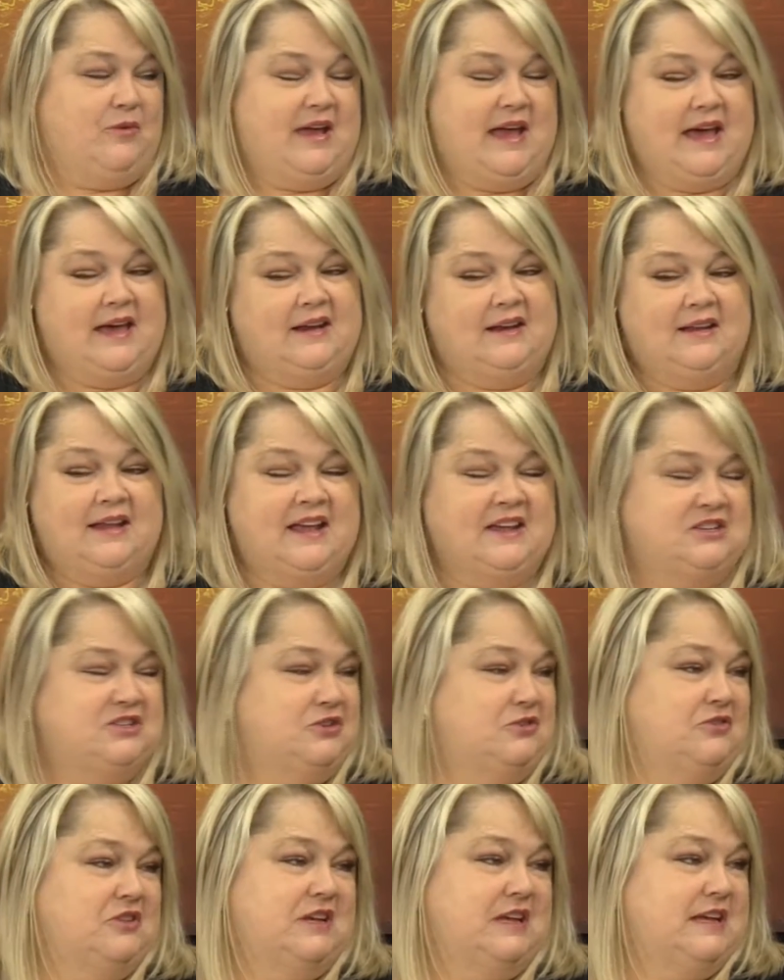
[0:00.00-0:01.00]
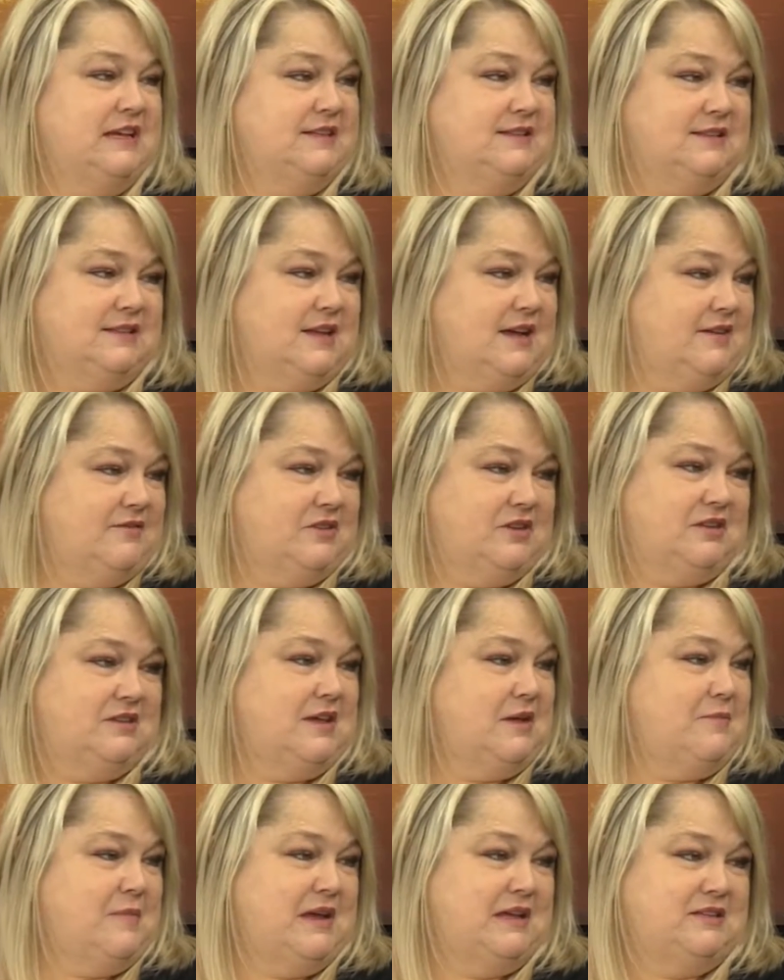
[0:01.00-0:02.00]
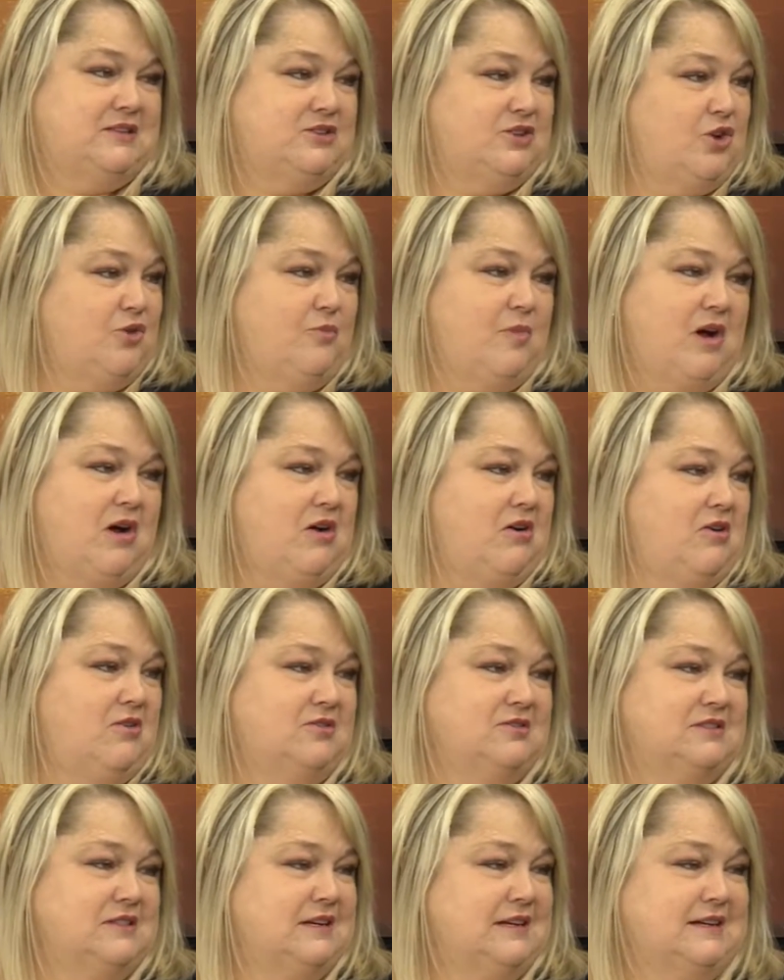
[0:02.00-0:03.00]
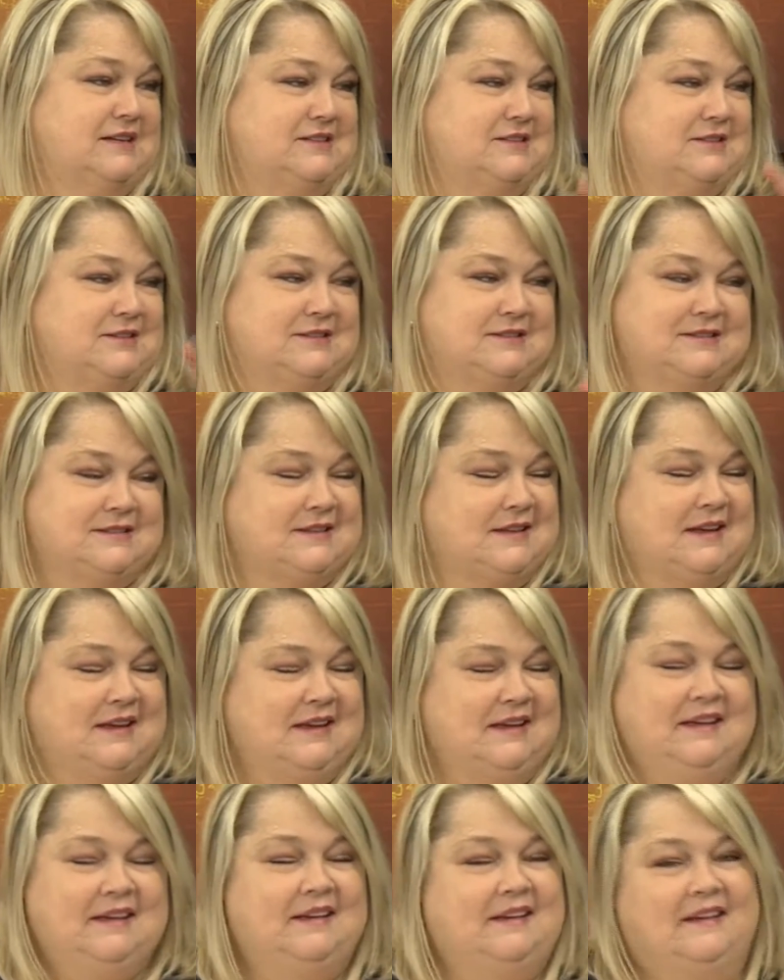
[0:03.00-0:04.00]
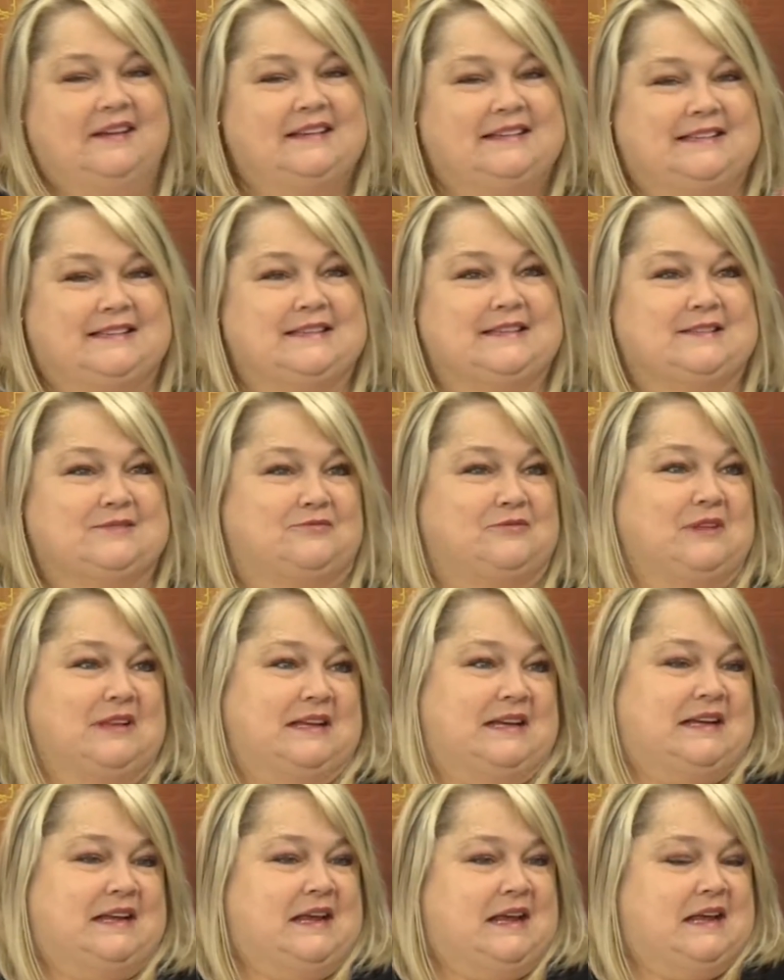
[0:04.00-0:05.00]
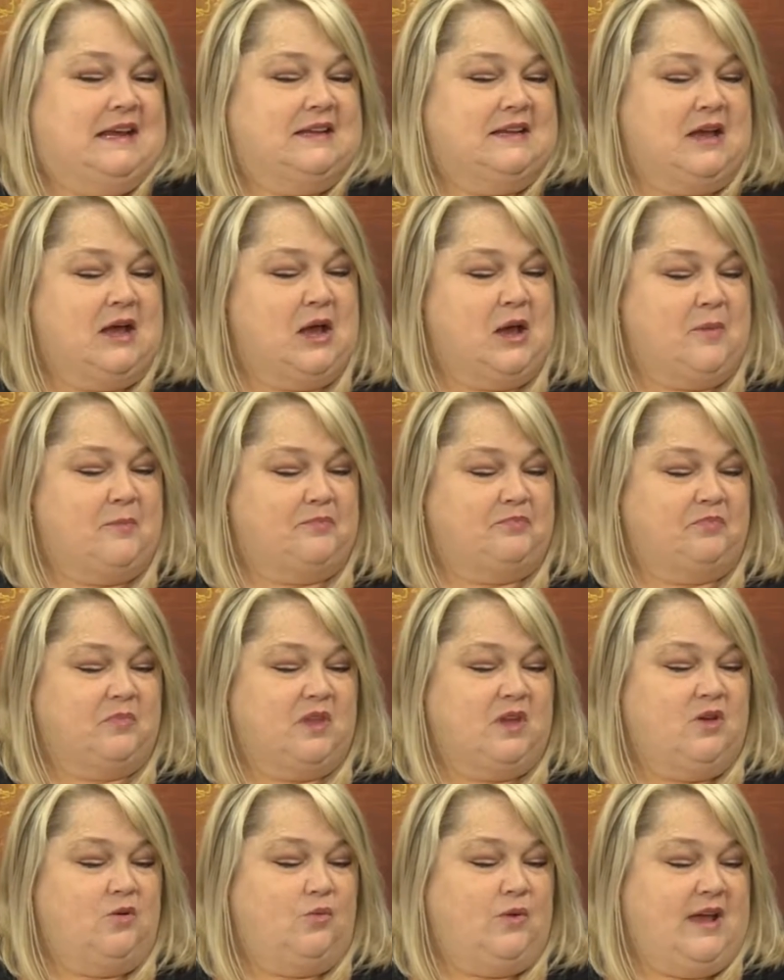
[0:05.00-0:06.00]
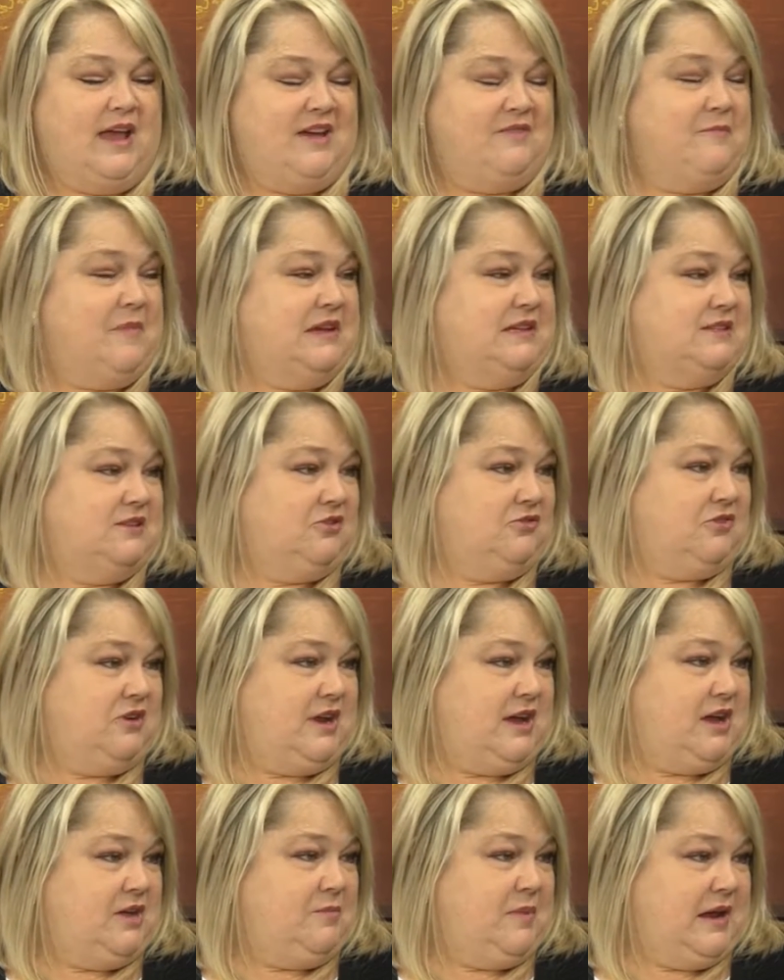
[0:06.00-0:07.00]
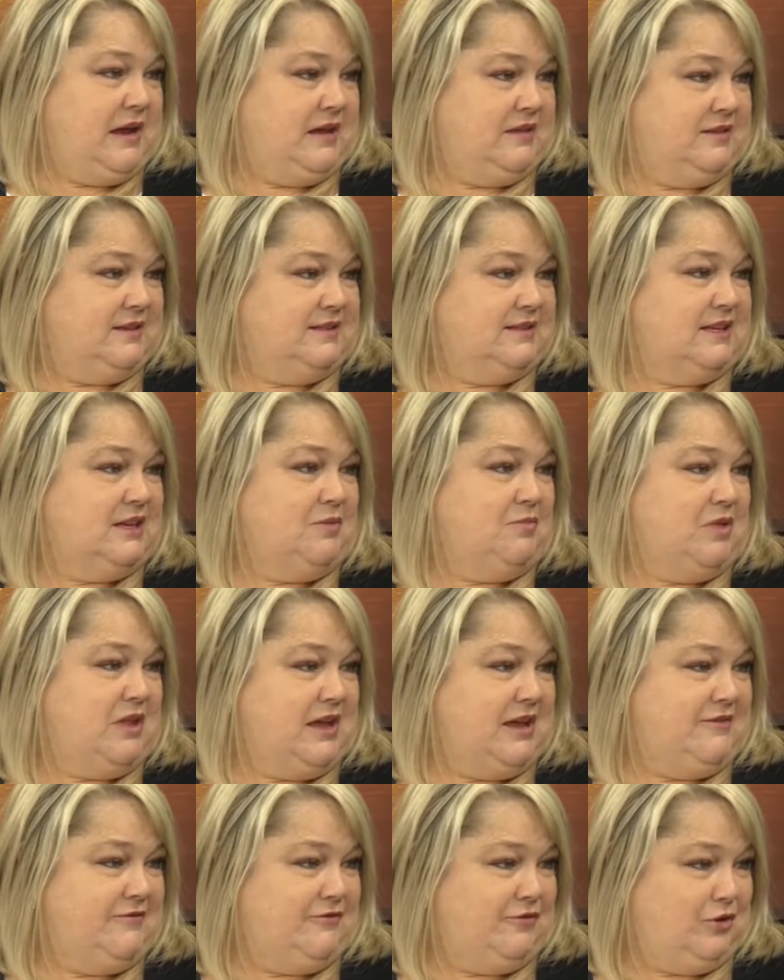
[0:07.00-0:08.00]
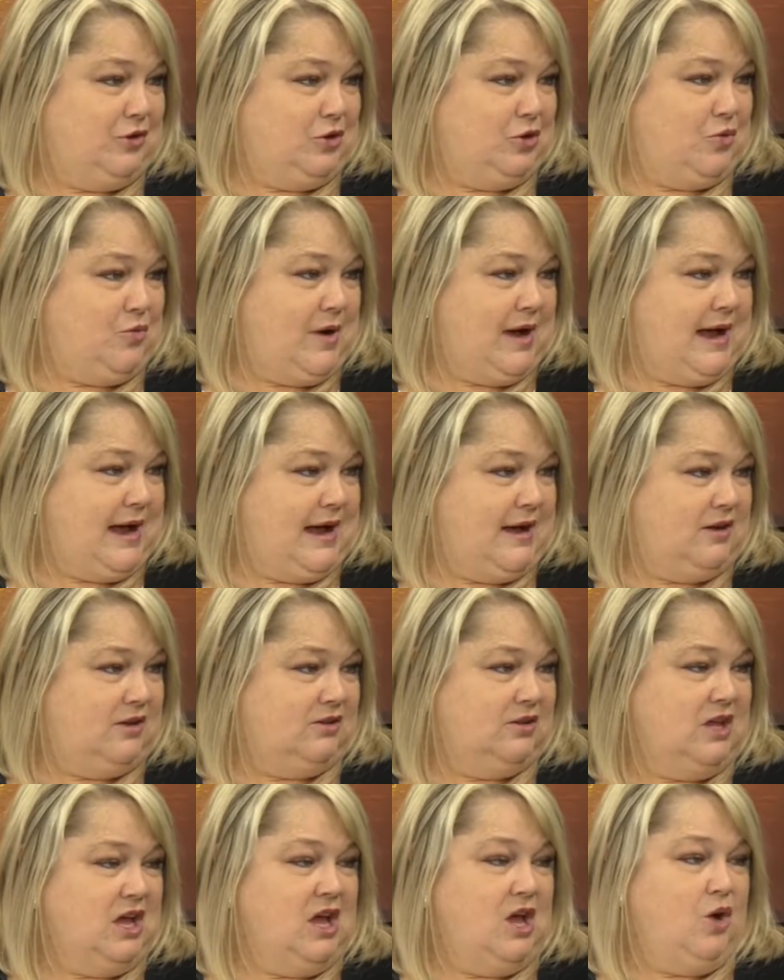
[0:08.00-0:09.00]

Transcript: and we had it last year, and the kids loved it. They made snowballs, and it's just it's just really neat. Um, we have Mason Grenade Band that's going to play for a little oh, while. Awesome.